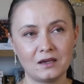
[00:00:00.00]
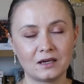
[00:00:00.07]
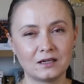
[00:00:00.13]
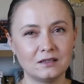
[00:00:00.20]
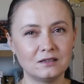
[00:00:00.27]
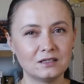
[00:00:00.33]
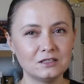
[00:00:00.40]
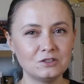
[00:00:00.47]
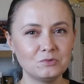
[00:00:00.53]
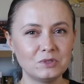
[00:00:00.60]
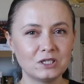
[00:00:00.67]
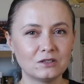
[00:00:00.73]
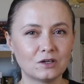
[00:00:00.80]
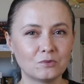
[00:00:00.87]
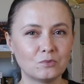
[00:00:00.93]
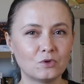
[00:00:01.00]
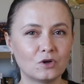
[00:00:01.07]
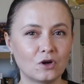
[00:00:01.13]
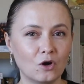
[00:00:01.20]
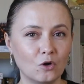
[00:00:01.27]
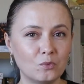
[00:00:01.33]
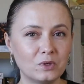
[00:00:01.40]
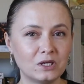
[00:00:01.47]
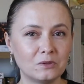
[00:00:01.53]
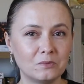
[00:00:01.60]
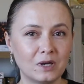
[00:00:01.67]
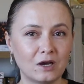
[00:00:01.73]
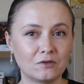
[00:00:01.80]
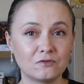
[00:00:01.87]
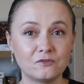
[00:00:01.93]
I learned to be a lot more open
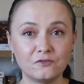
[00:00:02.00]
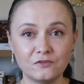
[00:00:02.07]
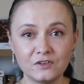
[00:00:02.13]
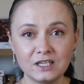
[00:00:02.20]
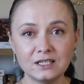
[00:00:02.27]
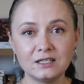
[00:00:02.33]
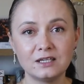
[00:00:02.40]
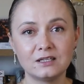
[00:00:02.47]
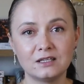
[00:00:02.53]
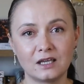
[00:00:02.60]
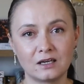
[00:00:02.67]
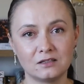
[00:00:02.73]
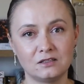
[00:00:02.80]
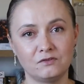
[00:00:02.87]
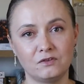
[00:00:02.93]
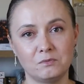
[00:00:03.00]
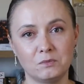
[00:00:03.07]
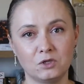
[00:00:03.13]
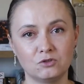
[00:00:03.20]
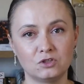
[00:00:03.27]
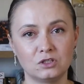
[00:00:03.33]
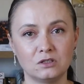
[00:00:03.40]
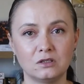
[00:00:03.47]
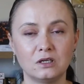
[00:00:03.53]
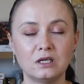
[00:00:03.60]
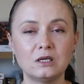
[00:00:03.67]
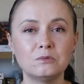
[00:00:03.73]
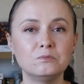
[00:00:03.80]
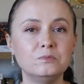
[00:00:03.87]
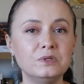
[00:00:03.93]
about feeling negative emotion,
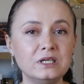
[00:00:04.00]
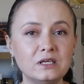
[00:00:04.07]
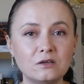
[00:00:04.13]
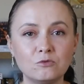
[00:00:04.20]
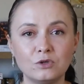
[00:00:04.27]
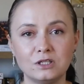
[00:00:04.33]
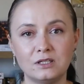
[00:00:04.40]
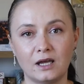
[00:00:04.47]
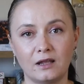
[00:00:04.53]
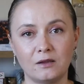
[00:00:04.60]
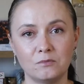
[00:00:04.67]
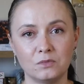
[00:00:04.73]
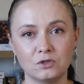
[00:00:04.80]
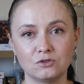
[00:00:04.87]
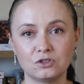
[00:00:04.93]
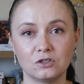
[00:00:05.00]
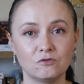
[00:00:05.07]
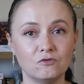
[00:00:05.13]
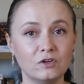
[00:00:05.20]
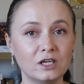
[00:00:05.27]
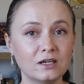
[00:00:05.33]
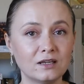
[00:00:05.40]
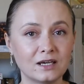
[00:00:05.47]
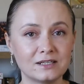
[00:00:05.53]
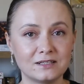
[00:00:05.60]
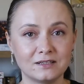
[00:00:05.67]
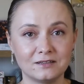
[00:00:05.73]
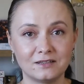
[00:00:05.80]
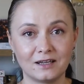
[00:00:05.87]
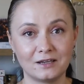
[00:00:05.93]
being with that emotion,
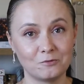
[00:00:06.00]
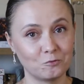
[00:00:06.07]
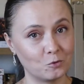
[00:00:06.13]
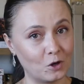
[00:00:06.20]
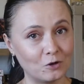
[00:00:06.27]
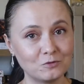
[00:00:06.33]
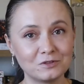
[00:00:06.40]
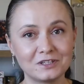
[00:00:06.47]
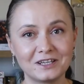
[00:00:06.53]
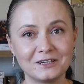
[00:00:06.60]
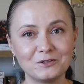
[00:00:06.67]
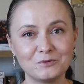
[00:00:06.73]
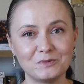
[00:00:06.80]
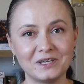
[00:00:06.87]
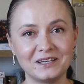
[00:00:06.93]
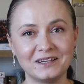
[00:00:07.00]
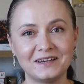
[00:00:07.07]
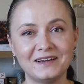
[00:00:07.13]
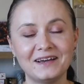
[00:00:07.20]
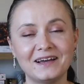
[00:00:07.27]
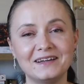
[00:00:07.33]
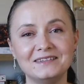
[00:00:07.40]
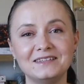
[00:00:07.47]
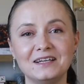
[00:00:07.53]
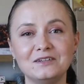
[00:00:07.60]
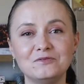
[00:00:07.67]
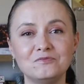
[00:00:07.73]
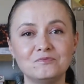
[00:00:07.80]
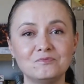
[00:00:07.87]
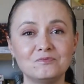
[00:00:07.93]
realizing that it won't kill me, and
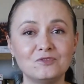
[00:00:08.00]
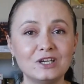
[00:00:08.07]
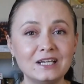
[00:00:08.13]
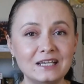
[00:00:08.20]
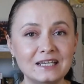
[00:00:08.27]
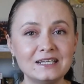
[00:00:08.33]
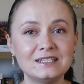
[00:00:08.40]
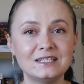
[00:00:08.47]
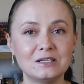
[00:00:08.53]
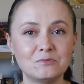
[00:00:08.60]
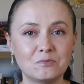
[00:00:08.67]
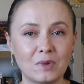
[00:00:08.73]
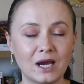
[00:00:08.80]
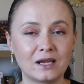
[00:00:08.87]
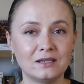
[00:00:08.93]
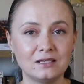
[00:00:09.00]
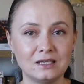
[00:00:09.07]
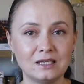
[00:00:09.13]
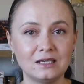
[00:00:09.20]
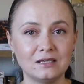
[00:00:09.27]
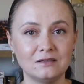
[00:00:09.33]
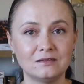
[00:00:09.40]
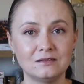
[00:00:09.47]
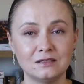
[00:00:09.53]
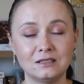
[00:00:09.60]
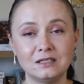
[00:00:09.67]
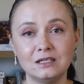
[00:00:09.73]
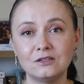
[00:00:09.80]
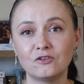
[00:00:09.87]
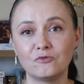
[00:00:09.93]
then releasing my need, the
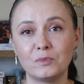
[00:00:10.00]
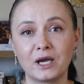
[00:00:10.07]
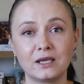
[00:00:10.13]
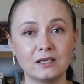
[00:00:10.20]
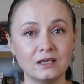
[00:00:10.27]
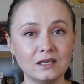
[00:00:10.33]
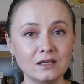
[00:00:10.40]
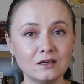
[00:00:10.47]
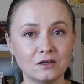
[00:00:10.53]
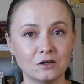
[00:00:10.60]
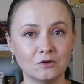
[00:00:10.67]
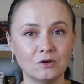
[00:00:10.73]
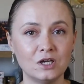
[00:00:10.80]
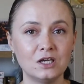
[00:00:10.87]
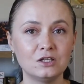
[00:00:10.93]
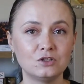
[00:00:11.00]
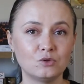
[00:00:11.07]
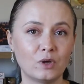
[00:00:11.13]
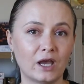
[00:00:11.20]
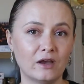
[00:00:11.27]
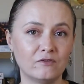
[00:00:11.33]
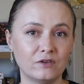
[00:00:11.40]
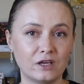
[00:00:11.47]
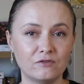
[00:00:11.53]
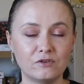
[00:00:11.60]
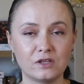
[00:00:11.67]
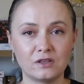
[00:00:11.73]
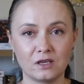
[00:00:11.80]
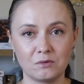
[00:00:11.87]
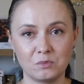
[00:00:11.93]
need of my ego to have
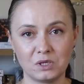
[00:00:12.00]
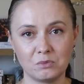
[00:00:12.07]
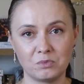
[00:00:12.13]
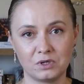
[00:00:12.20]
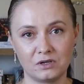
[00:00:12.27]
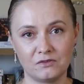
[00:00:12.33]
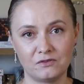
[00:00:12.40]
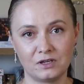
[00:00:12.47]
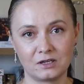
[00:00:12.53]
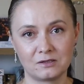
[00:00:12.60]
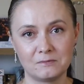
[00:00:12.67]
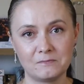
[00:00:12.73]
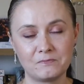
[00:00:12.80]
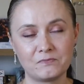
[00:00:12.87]
everything be perfect.